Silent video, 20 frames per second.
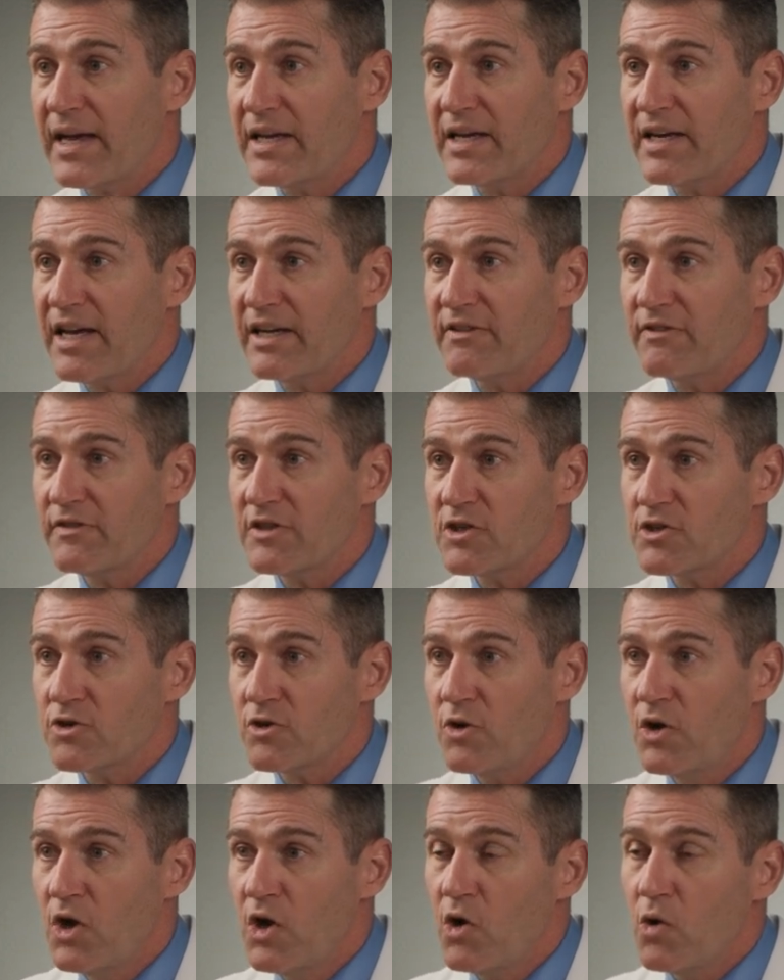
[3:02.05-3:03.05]
and connective
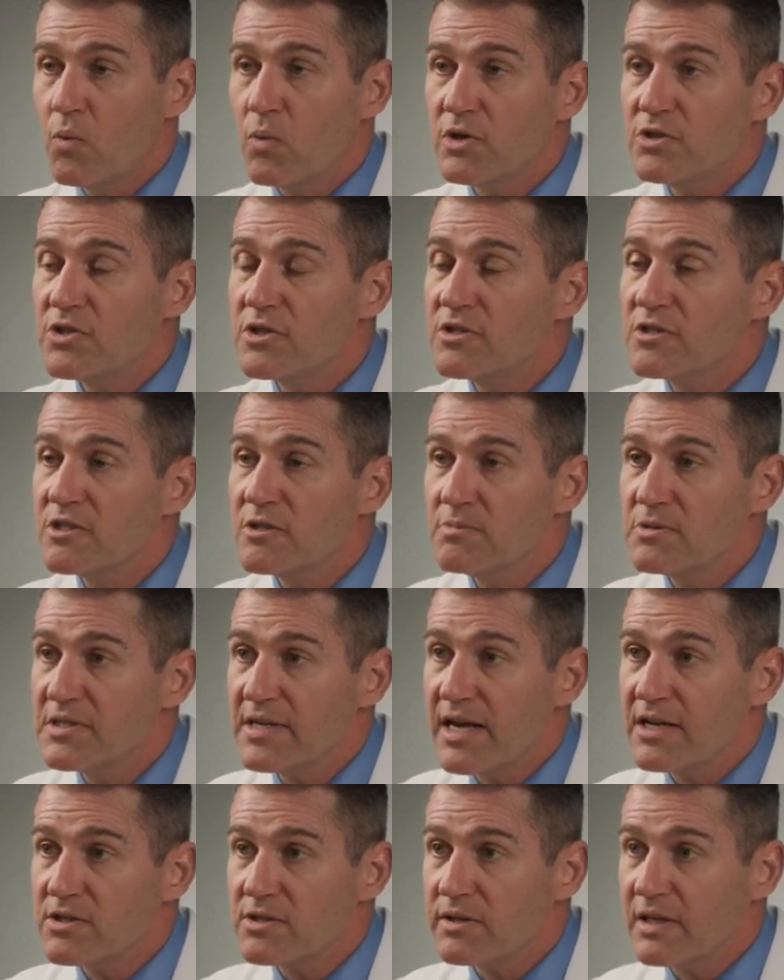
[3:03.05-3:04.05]
tissue, which is
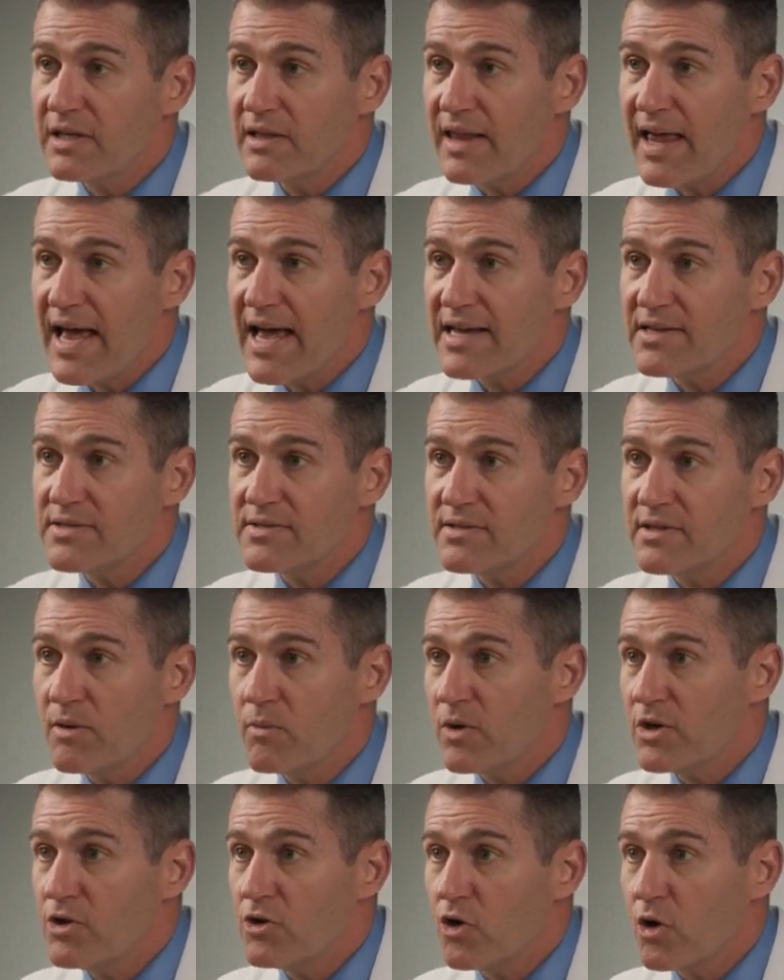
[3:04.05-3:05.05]
substantially less
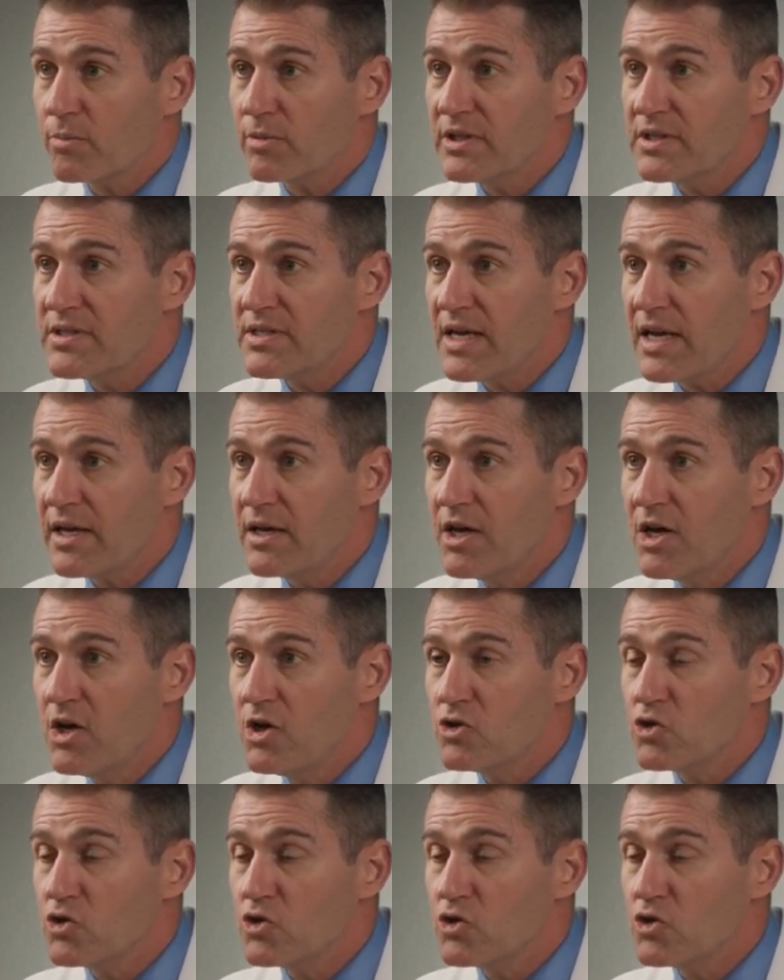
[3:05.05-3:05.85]
than what you normally see.